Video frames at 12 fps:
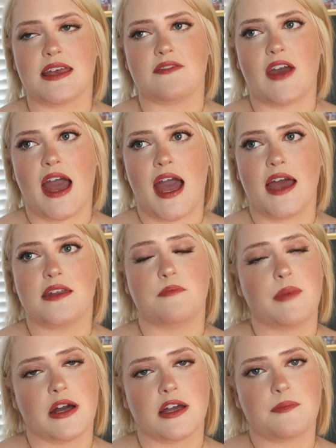They've had
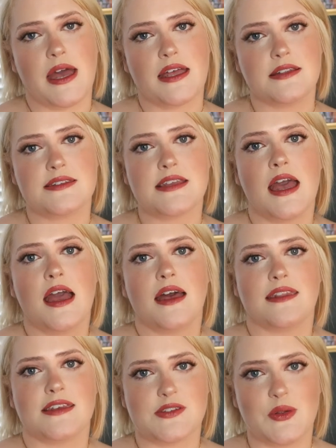bunk beds
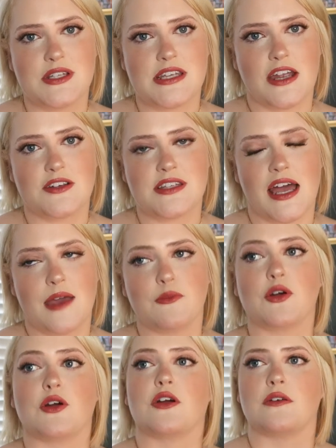this whole entire time
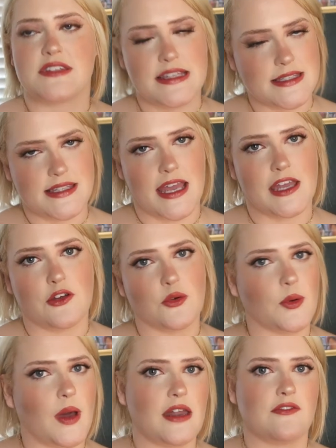or since they
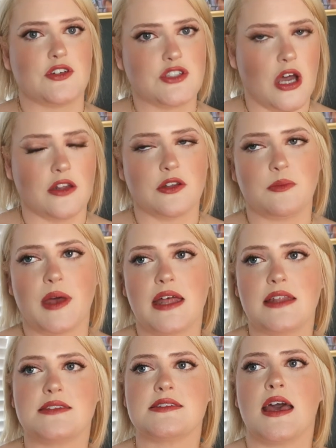grew out of their toddler
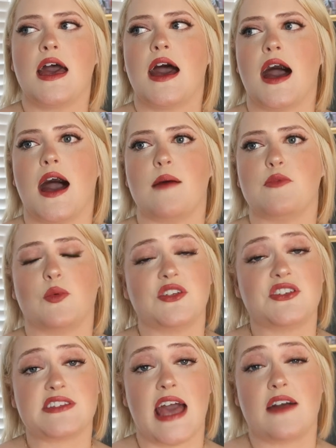beds, um, but we
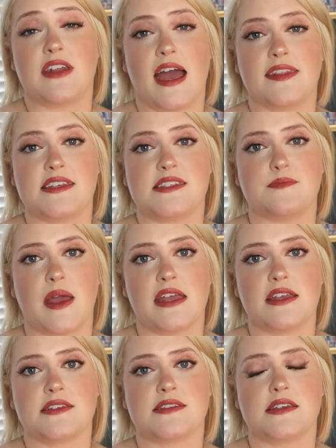just haven't had the
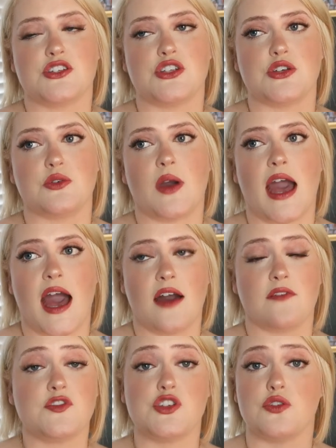space to
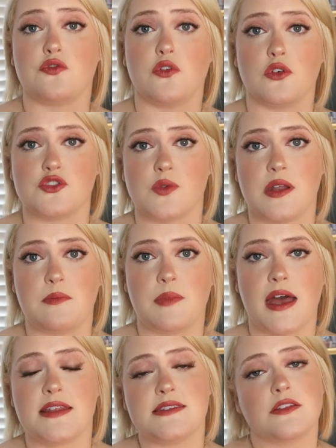have two full twin
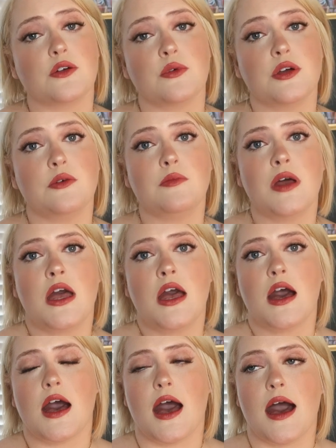beds in their room.
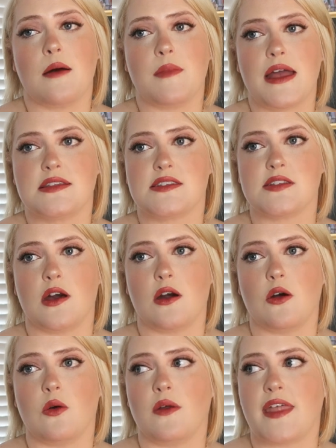Um, and
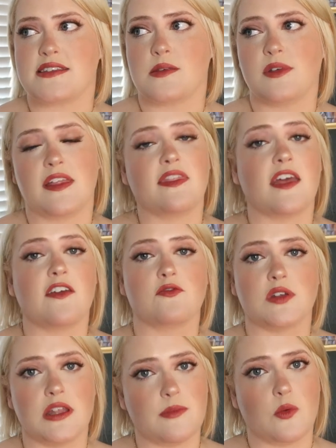so that's something that they've
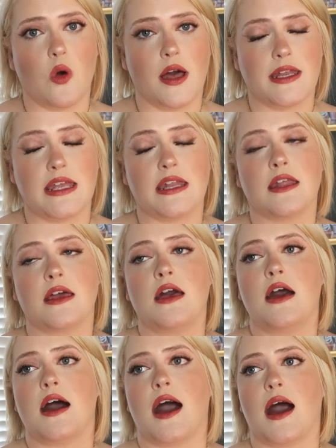really been wanting.
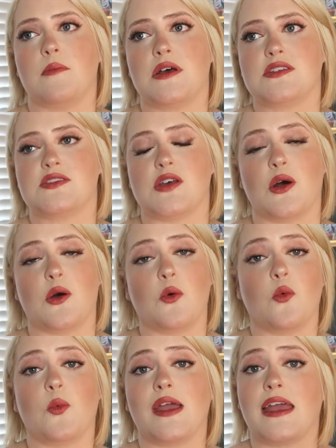Um, so
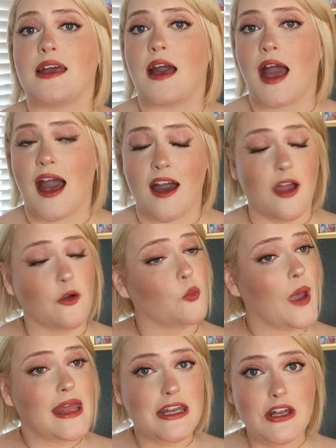we are
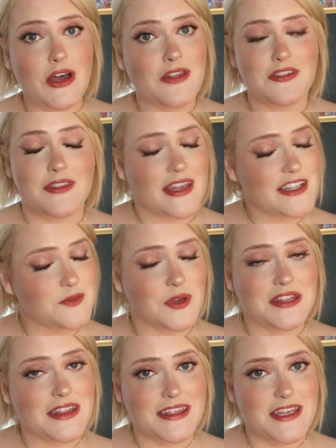waiting on, that's one
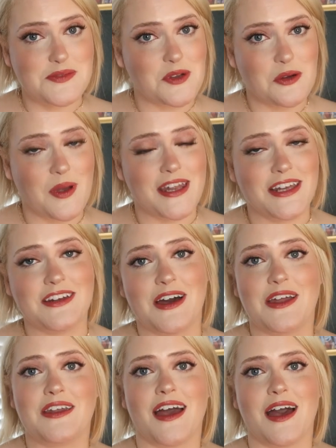of the things we are waiting
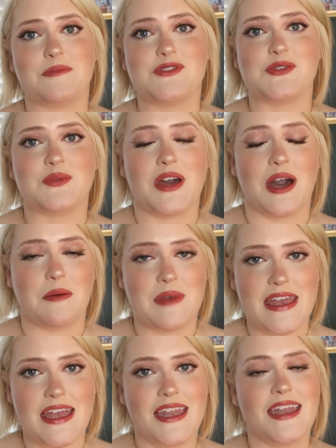on um, to come
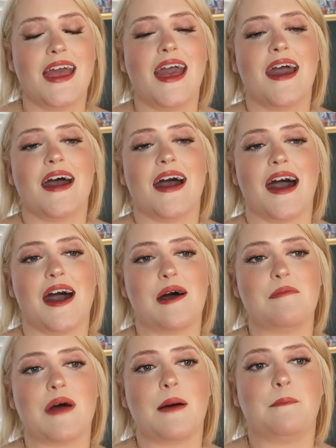in.
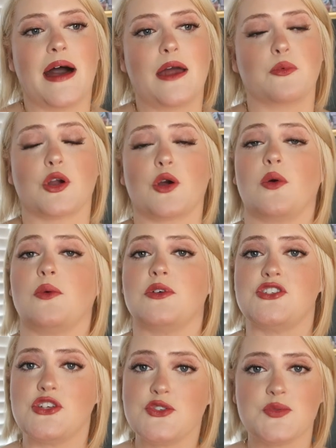Um, but we're going with
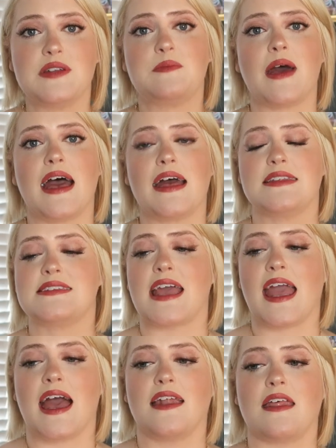two twin beds
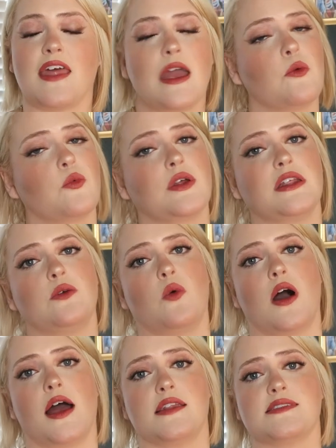and they really
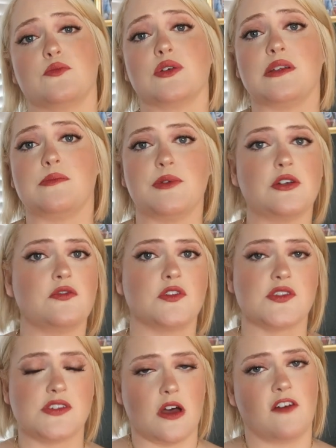want some really beautiful
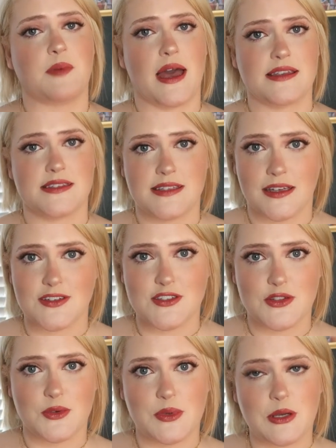soft pastels
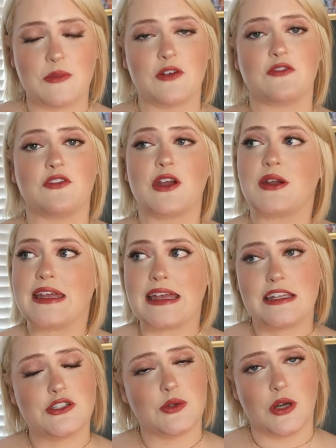in the room. They're very
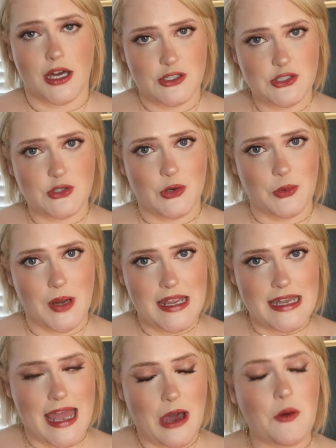into cottagecore
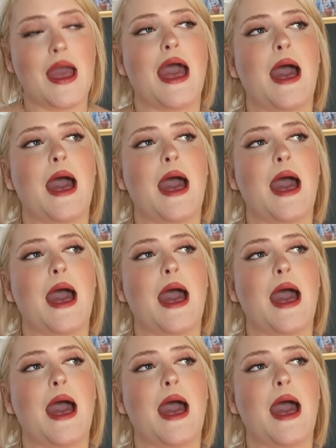right now,